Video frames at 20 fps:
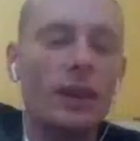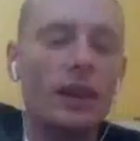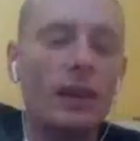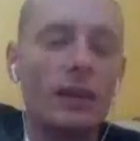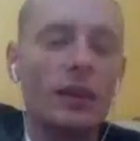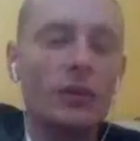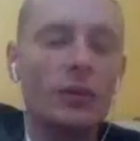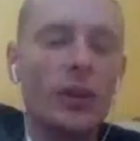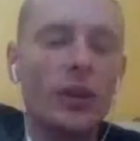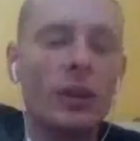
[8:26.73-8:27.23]

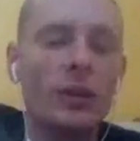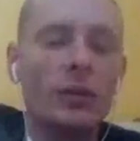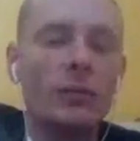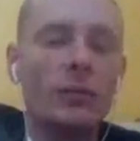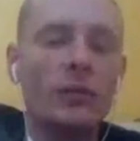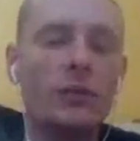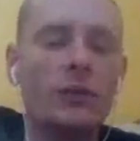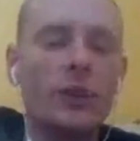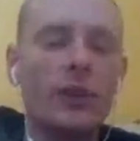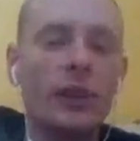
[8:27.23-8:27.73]
There's
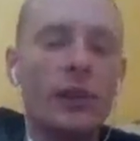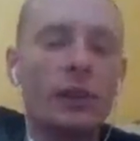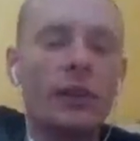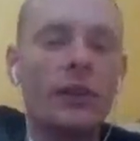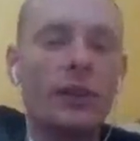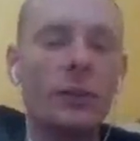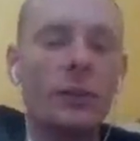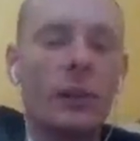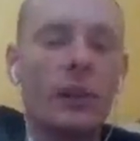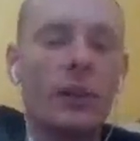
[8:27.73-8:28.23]

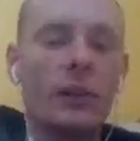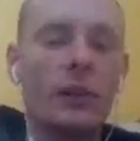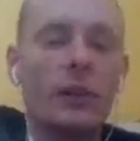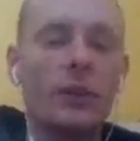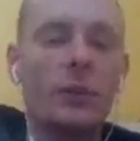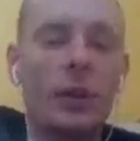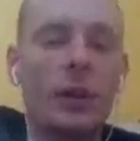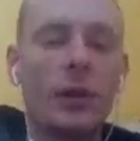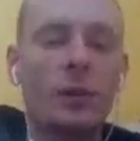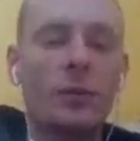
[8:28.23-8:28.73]
one
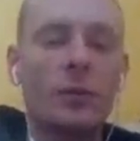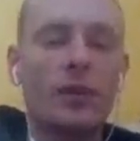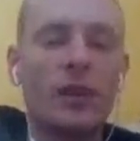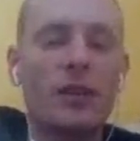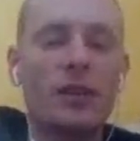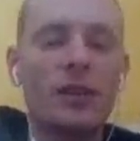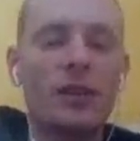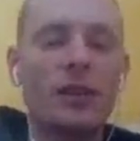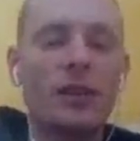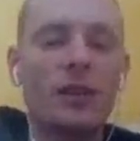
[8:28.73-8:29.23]
small
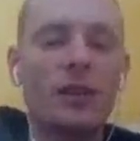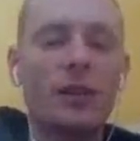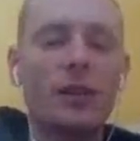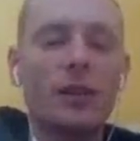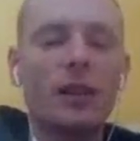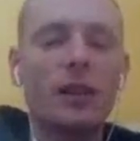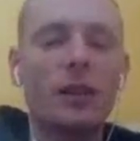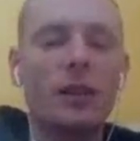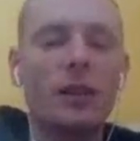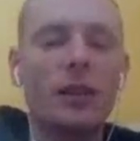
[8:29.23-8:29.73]
optimization here,
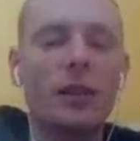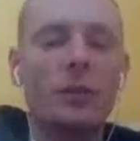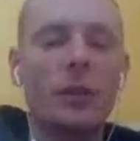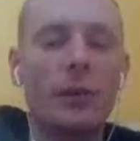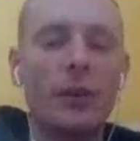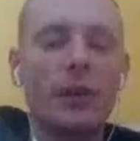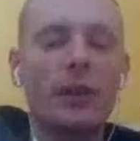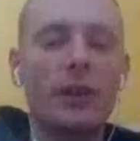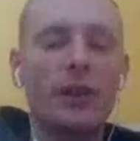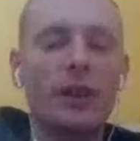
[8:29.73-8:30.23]
where
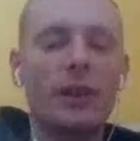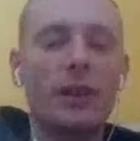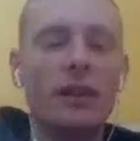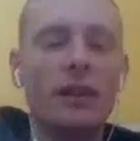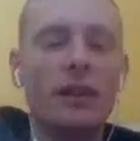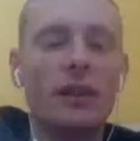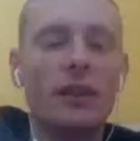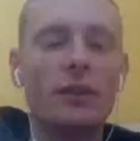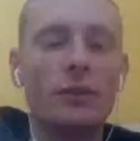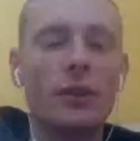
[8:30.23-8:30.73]
we're going to
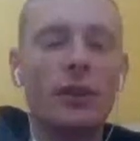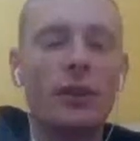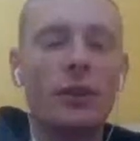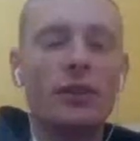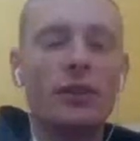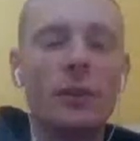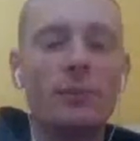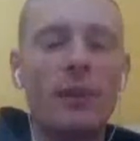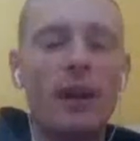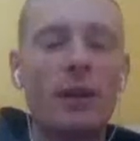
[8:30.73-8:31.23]
trigger
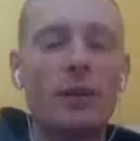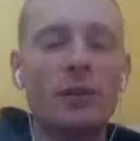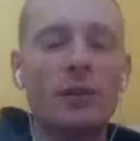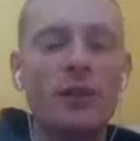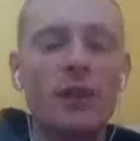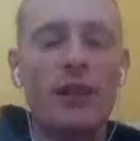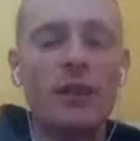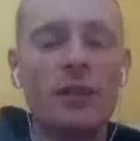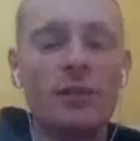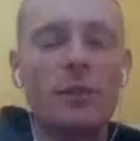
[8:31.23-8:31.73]
Bowser's
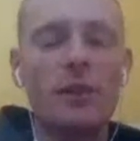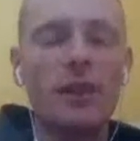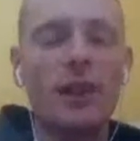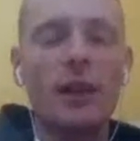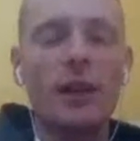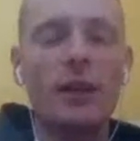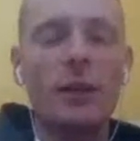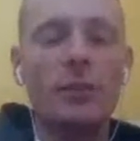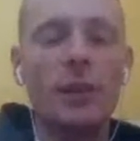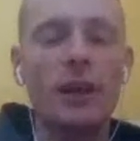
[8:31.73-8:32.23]
text
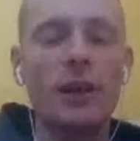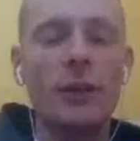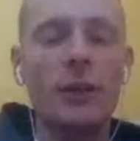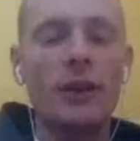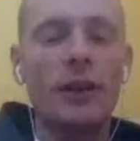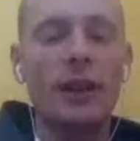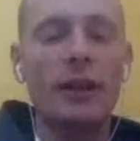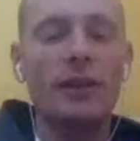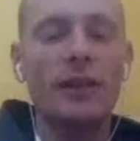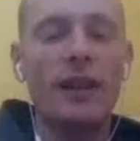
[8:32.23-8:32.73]
mid-air by
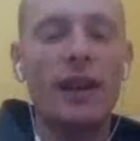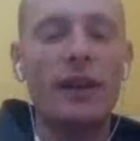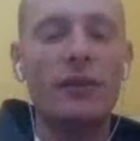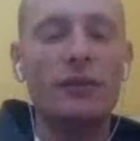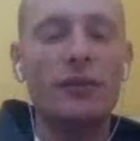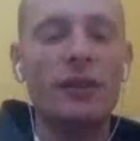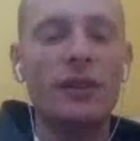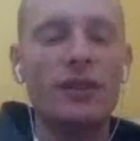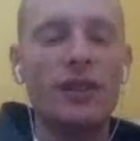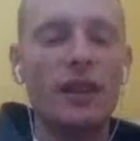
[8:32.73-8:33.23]
doing a
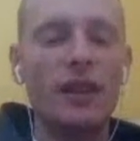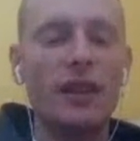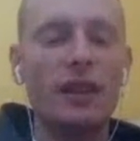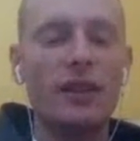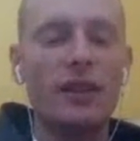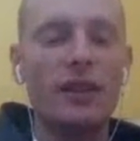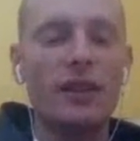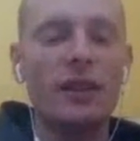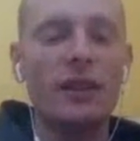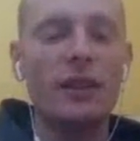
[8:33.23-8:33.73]
dive reset,
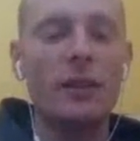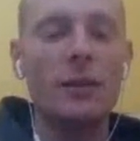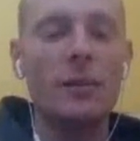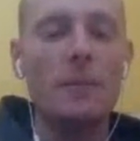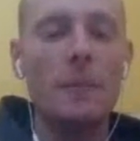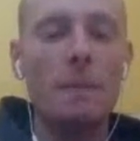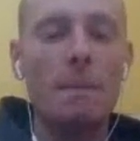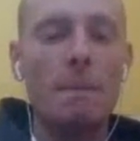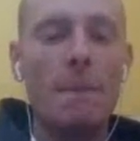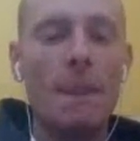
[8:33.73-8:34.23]

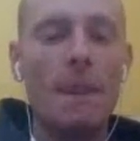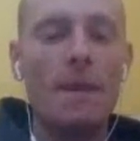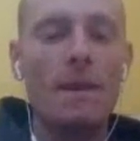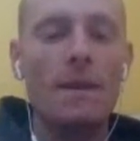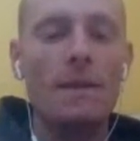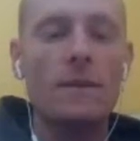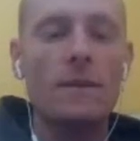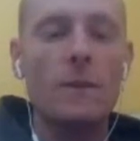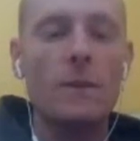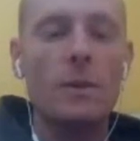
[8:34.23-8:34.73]

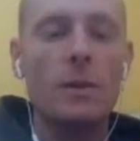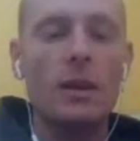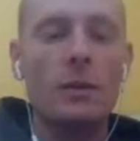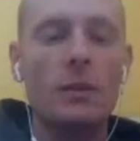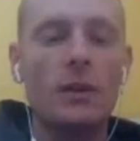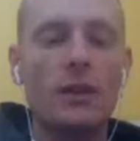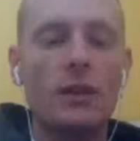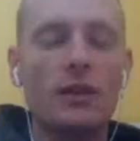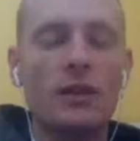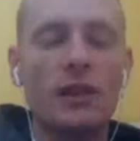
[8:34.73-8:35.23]

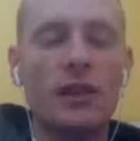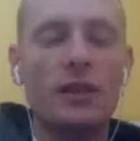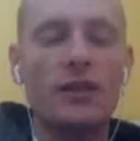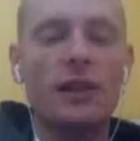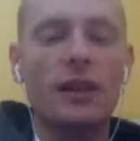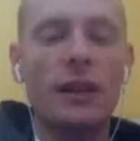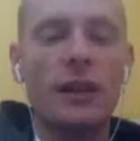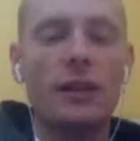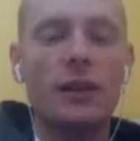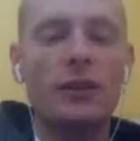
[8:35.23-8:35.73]
which is a glitch
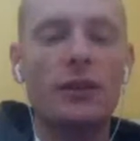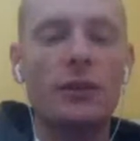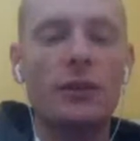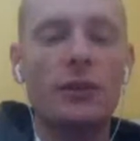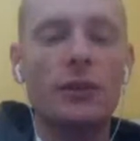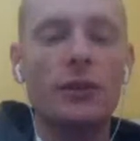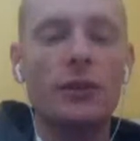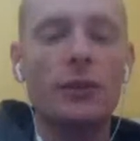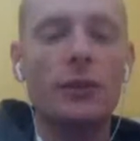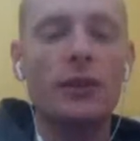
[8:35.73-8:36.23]
that allows you
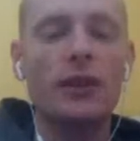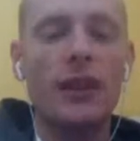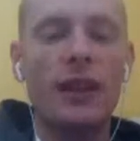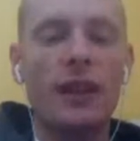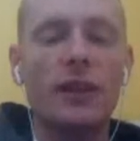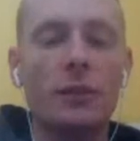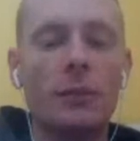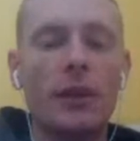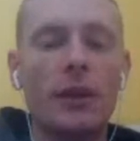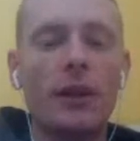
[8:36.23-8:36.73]
to
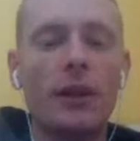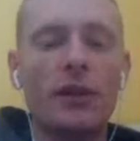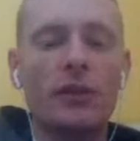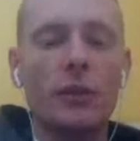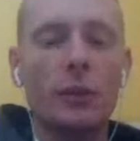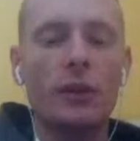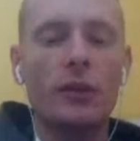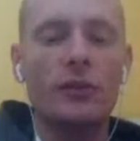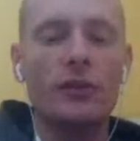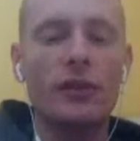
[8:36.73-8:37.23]
stand in mid-air for
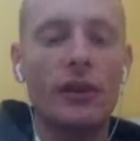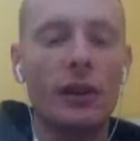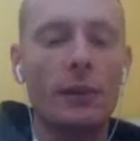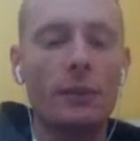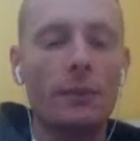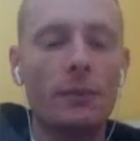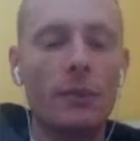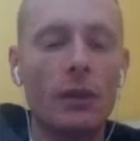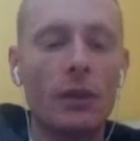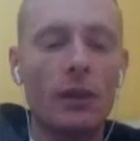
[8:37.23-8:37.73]
1
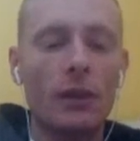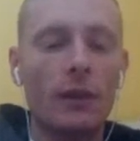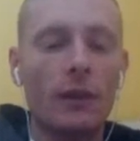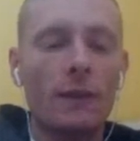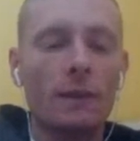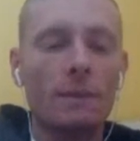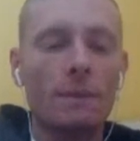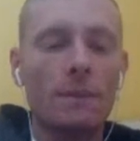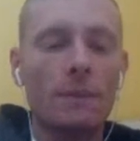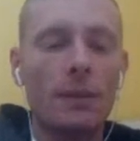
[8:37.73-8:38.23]
frame.
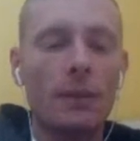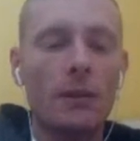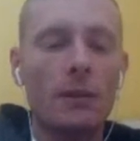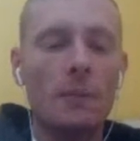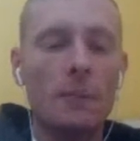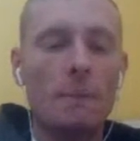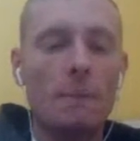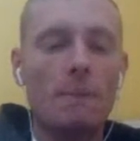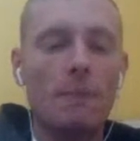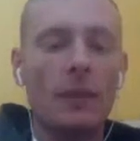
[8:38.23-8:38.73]

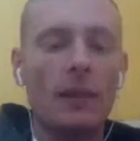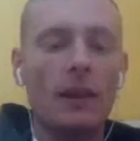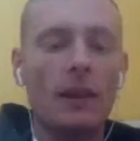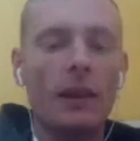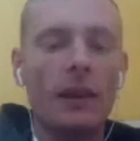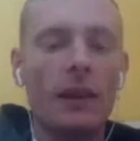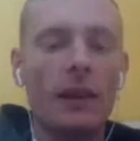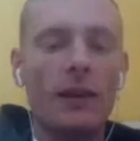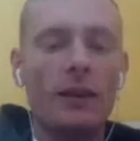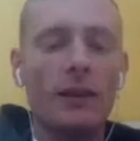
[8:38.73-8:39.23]

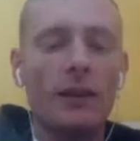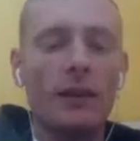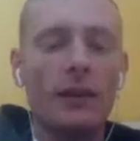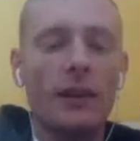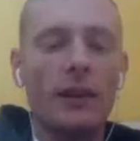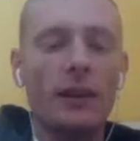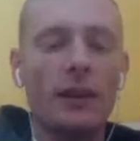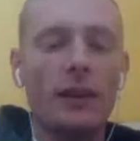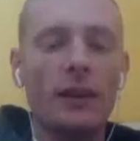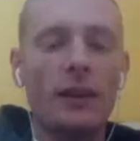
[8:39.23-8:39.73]
And
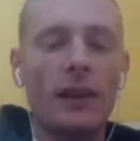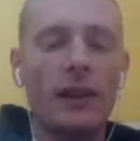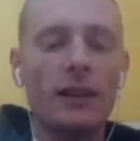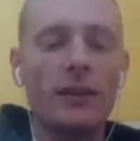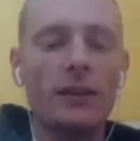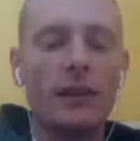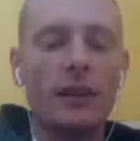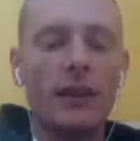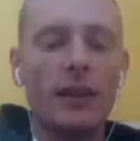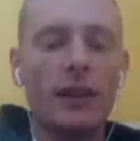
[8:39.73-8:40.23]
then
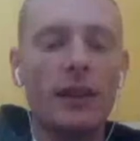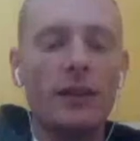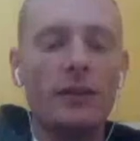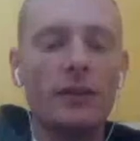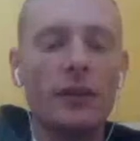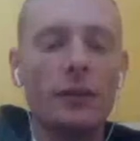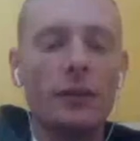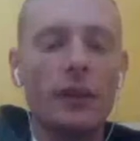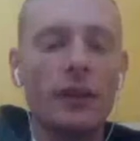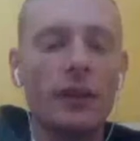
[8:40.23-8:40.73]
that's the end of
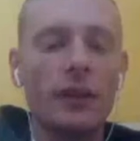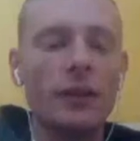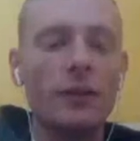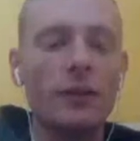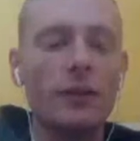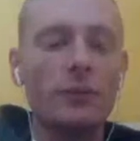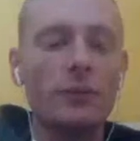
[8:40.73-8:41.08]
the run.